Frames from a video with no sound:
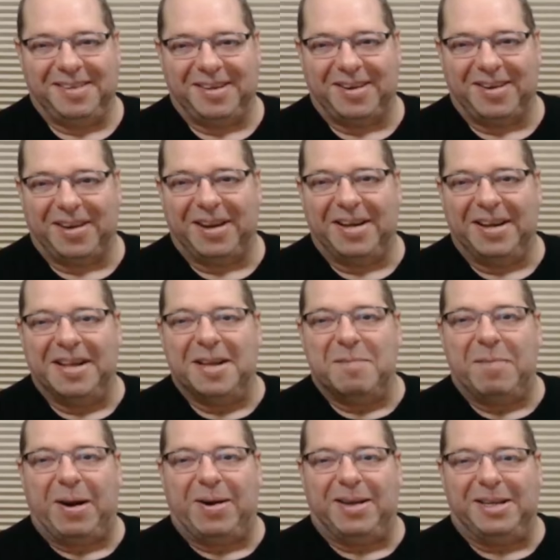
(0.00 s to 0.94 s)
All right.
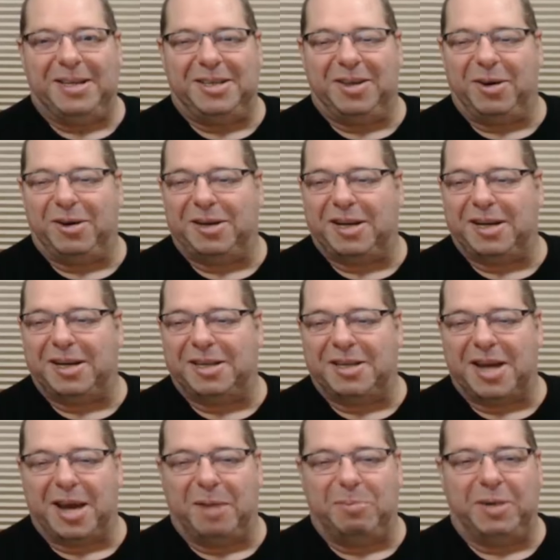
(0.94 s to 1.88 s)
Apparently, Dirk
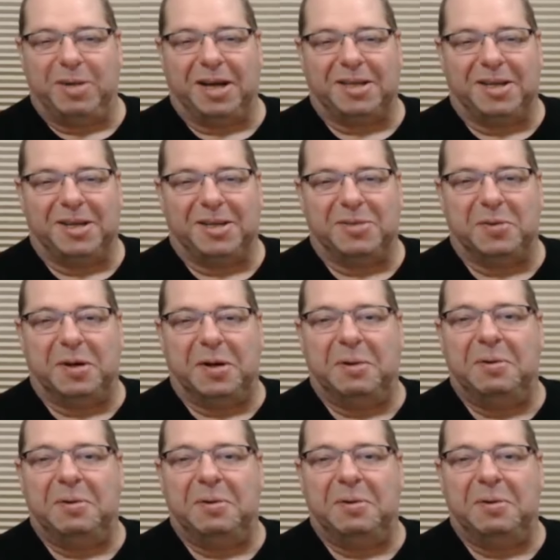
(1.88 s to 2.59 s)
got abducted as well.